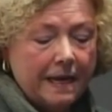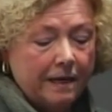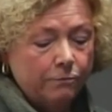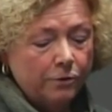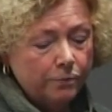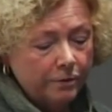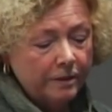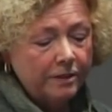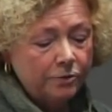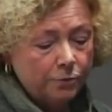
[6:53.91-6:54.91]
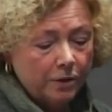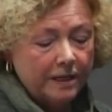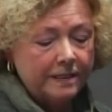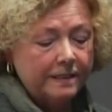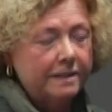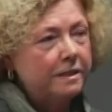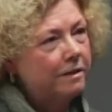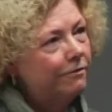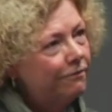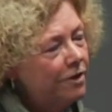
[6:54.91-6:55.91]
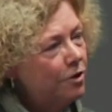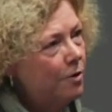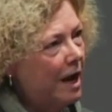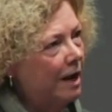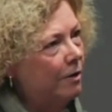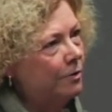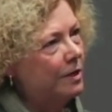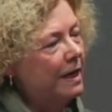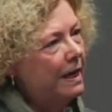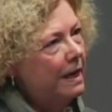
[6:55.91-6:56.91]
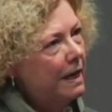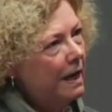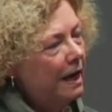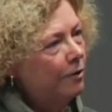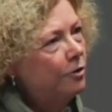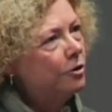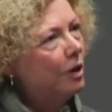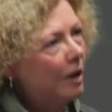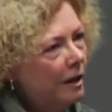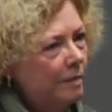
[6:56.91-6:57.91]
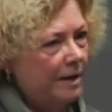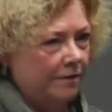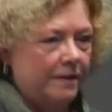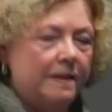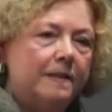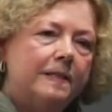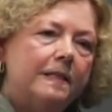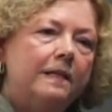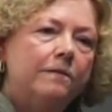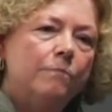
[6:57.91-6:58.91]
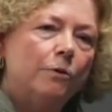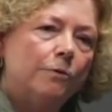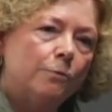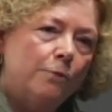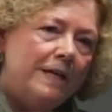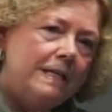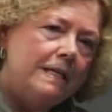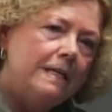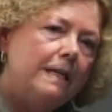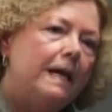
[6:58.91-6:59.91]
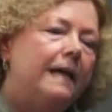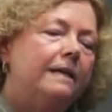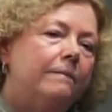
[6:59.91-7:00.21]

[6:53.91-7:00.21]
And we're really trying to figure out how to talk about this in both written and